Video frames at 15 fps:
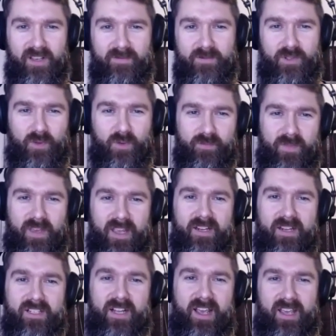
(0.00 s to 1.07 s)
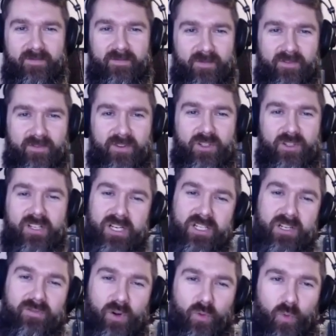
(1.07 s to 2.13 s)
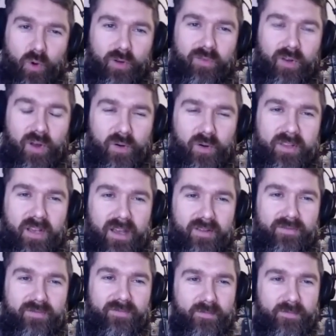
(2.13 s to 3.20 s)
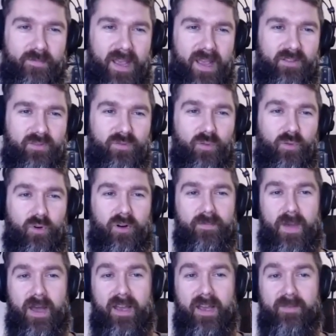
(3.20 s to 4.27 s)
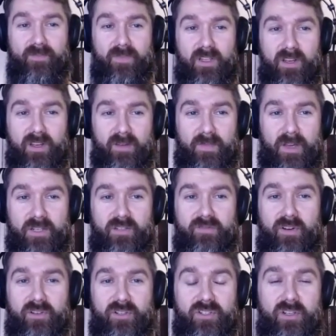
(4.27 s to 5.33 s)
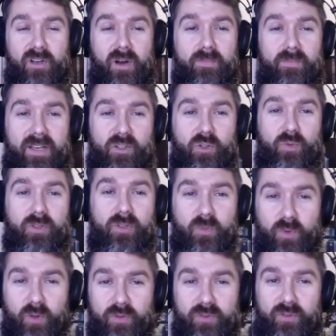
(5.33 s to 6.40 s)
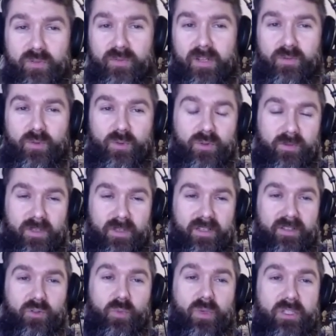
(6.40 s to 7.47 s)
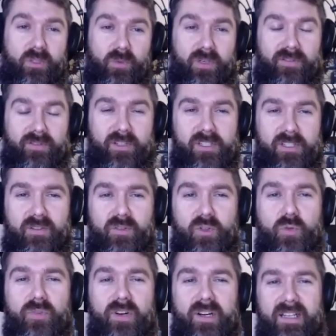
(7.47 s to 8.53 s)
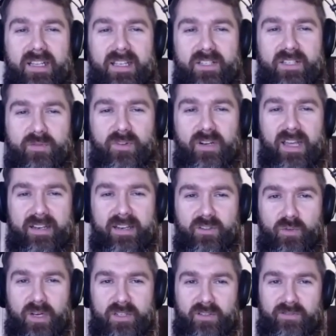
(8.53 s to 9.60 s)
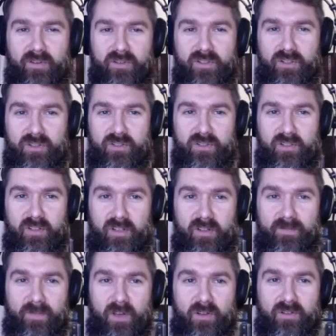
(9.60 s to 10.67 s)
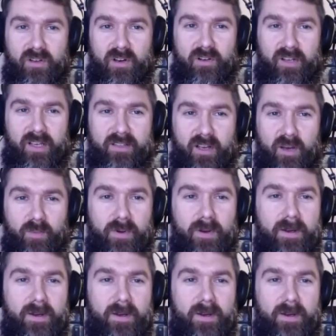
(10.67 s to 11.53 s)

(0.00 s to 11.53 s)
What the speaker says: So here's a visualization of a workflow that I've made for my Azure Functions update Twitter bot that will tweet whenever there's a new release related to Azure Functions on GitHub.